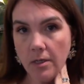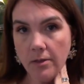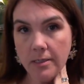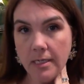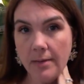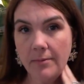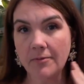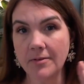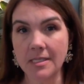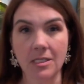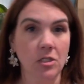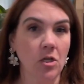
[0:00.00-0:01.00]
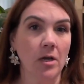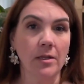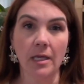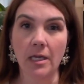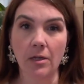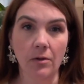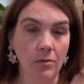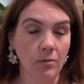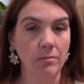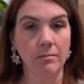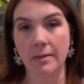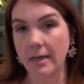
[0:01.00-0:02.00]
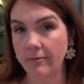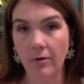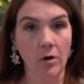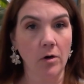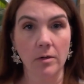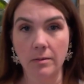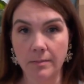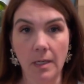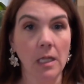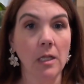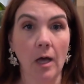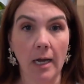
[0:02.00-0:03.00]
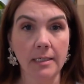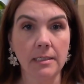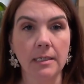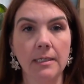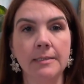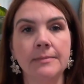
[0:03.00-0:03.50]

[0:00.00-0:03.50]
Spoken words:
all the time if it's a song that you have heard a lot.